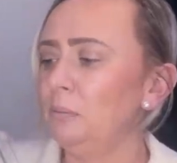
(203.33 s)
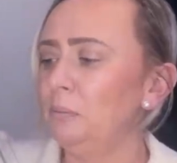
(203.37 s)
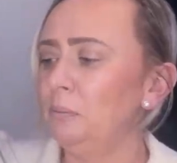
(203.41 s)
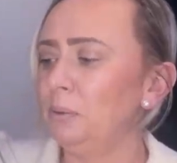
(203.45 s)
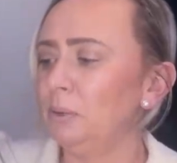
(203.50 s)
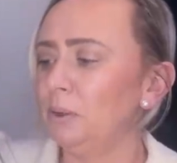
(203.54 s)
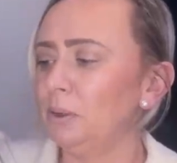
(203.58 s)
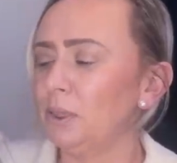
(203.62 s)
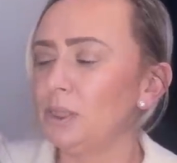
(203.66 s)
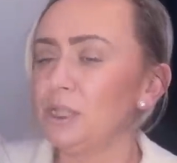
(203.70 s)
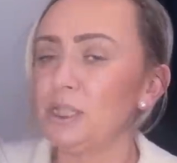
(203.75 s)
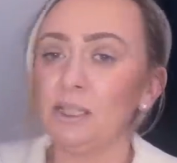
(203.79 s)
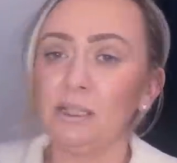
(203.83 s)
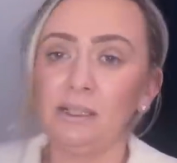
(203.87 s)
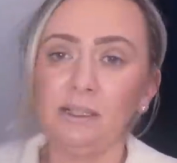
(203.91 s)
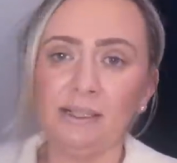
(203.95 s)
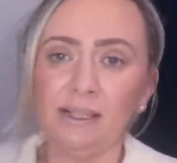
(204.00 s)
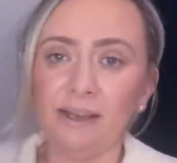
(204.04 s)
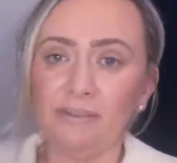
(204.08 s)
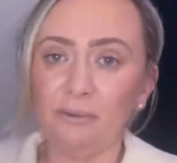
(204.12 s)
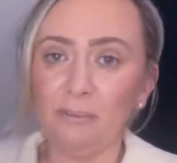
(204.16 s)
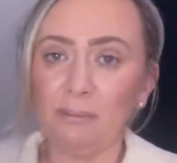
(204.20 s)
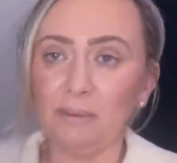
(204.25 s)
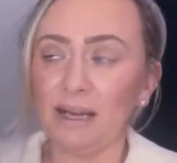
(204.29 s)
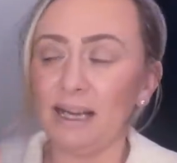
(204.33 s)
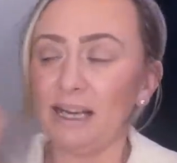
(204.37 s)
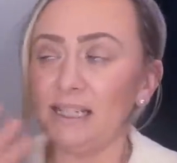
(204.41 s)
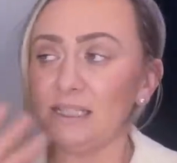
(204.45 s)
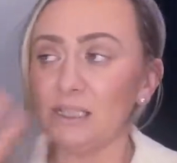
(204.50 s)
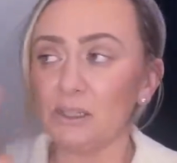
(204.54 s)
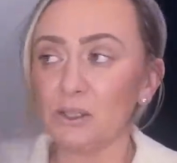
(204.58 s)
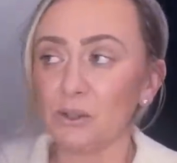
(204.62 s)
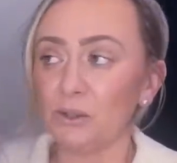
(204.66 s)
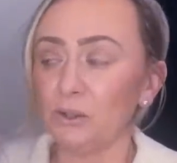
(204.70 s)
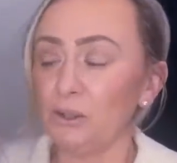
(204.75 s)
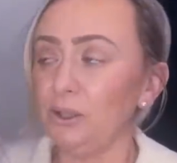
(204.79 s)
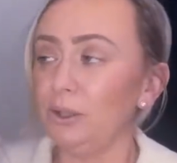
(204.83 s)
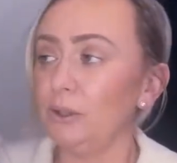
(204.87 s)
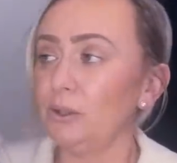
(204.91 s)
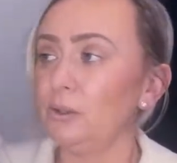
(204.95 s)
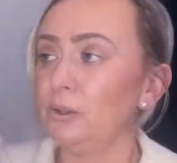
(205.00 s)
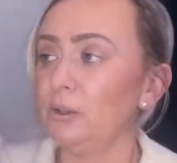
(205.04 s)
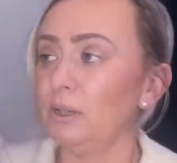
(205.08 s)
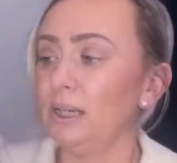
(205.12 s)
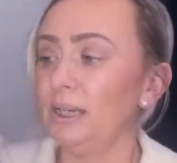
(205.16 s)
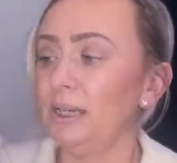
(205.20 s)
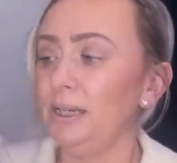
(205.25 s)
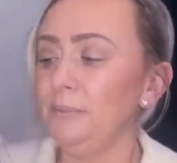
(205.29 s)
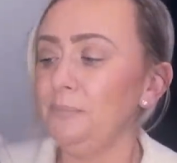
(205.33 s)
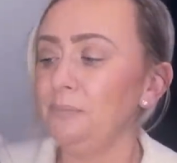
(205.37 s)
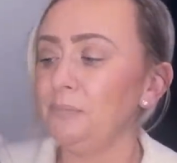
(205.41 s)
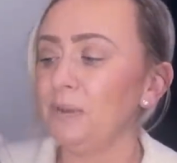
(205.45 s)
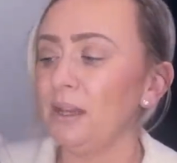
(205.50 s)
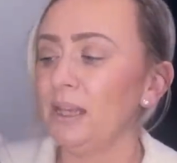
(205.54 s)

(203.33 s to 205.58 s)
But never mind, it's only the colour.